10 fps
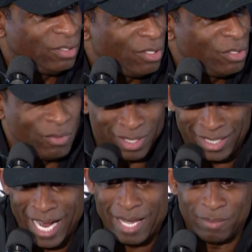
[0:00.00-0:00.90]
You know, you want
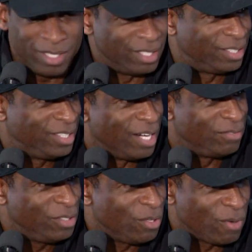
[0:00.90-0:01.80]
to type good stuff.
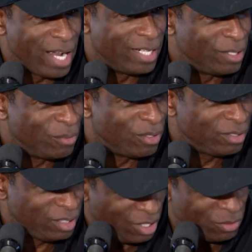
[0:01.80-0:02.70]
You don't write
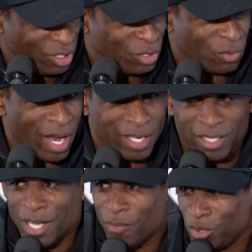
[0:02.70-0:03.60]
anymore. She, she's
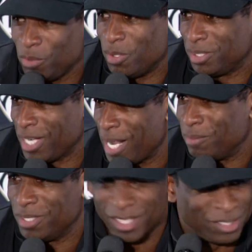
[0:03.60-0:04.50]
writing, but you want to
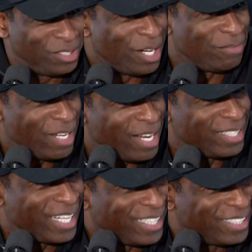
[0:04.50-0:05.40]
type good stuff
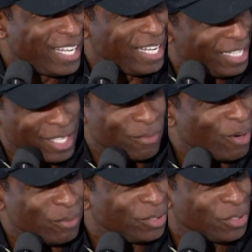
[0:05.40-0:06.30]
nowadays. I ain't nothing
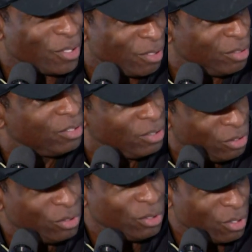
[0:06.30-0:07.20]
wrong with you, girl. You
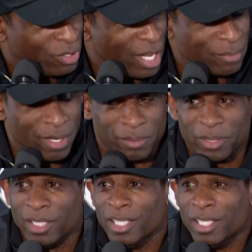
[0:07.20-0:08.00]
you do your thing, baby.